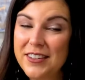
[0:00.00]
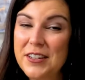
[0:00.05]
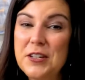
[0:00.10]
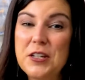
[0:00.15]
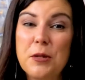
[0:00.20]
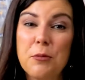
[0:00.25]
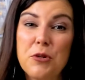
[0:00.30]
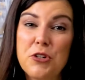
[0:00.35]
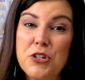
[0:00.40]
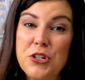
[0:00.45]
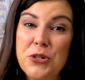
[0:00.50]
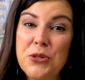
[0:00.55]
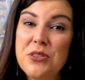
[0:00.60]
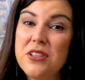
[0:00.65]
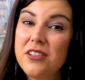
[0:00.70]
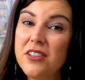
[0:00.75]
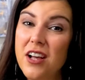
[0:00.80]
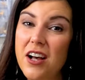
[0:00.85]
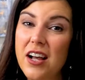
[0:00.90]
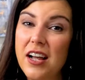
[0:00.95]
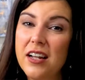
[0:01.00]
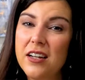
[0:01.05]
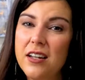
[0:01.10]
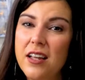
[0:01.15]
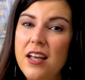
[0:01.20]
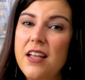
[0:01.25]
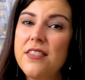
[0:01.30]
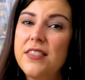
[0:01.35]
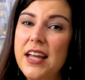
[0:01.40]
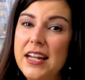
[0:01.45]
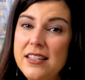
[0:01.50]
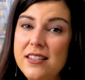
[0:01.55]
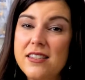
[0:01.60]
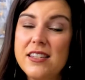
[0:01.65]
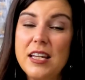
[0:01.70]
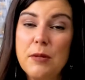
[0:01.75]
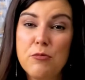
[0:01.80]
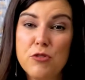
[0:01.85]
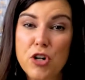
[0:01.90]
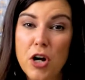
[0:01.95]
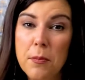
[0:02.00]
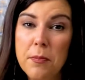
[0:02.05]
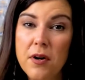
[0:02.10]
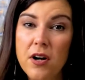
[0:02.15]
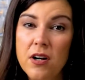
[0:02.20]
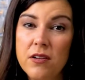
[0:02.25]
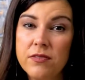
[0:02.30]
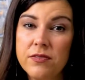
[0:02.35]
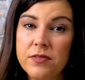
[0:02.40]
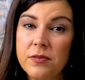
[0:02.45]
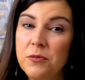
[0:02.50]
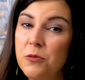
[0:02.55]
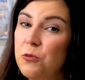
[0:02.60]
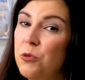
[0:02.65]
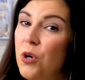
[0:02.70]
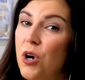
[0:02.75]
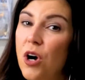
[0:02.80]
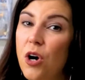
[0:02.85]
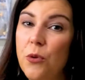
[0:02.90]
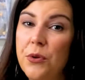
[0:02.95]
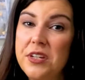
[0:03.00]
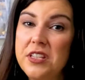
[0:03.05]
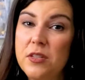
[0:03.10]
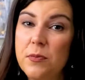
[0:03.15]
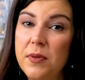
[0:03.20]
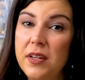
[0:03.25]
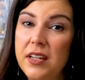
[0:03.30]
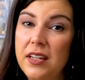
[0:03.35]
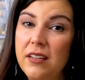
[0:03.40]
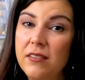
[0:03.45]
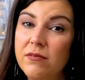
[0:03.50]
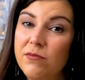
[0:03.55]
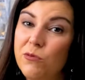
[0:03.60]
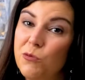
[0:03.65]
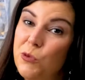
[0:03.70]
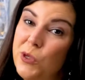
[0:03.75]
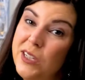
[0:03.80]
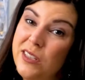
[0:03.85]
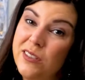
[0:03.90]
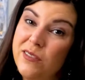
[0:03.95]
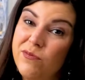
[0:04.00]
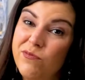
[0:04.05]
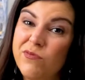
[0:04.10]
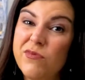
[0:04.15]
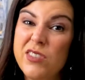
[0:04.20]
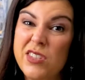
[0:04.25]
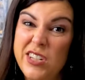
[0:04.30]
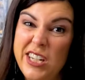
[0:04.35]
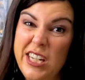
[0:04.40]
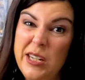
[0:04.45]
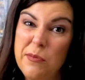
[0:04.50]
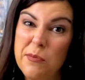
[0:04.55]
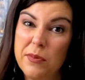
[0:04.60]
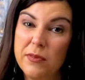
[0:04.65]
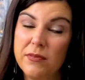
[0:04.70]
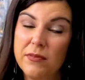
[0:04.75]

Number 2, the lot. That steep drop-off will always be, well, steep.